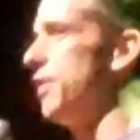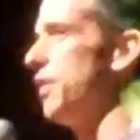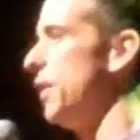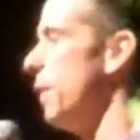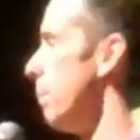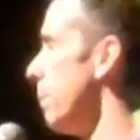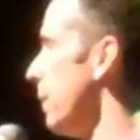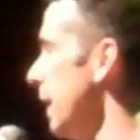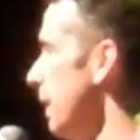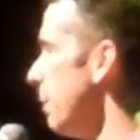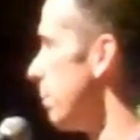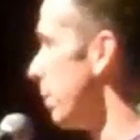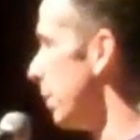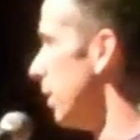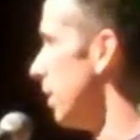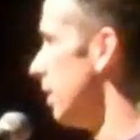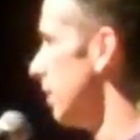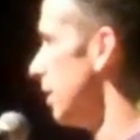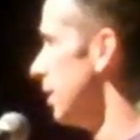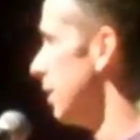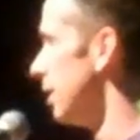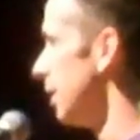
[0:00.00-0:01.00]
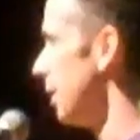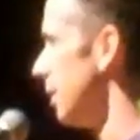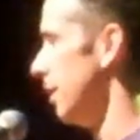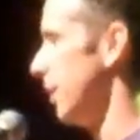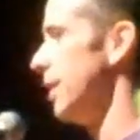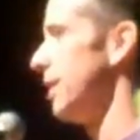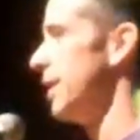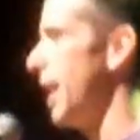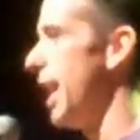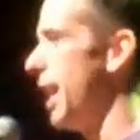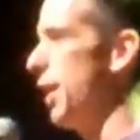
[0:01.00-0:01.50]
The people,
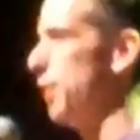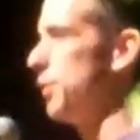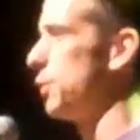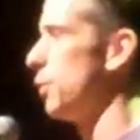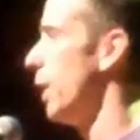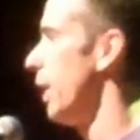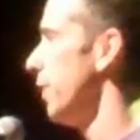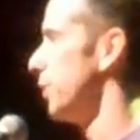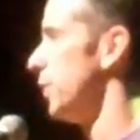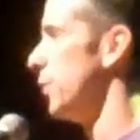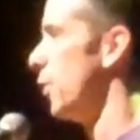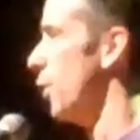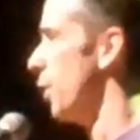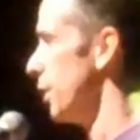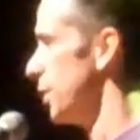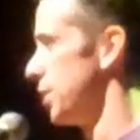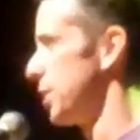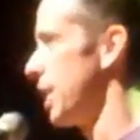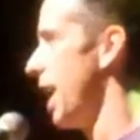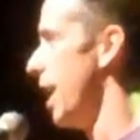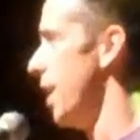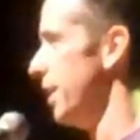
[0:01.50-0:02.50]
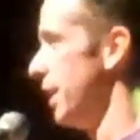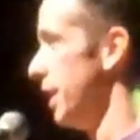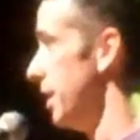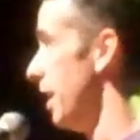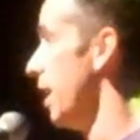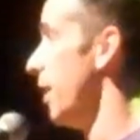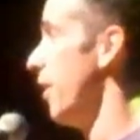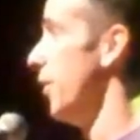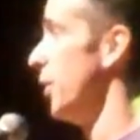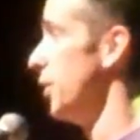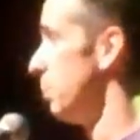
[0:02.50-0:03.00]
look at the housewives of Orange County.
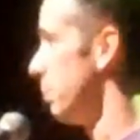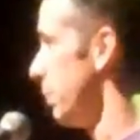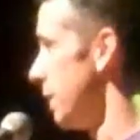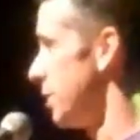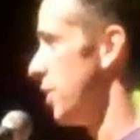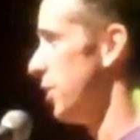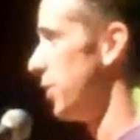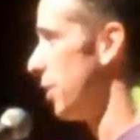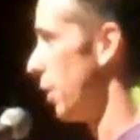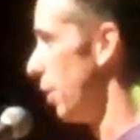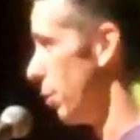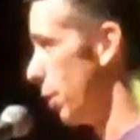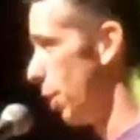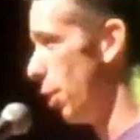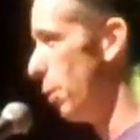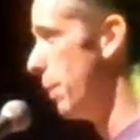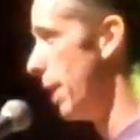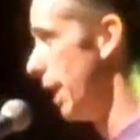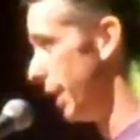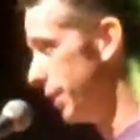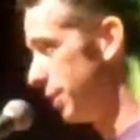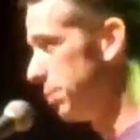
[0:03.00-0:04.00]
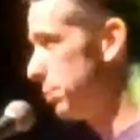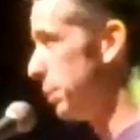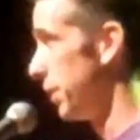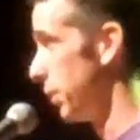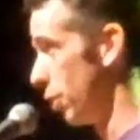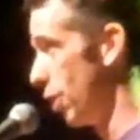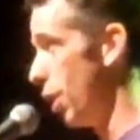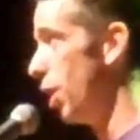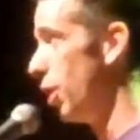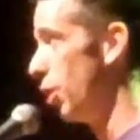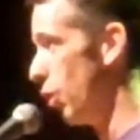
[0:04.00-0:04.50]
None of those bitches are robots, but
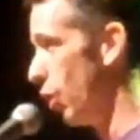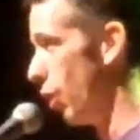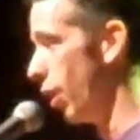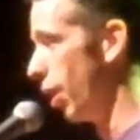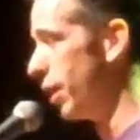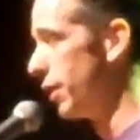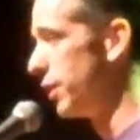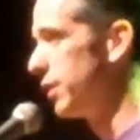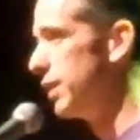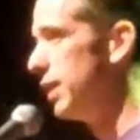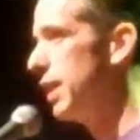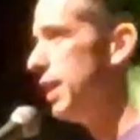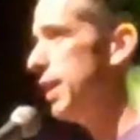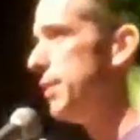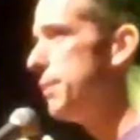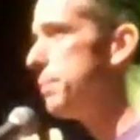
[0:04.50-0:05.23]
they're all whores.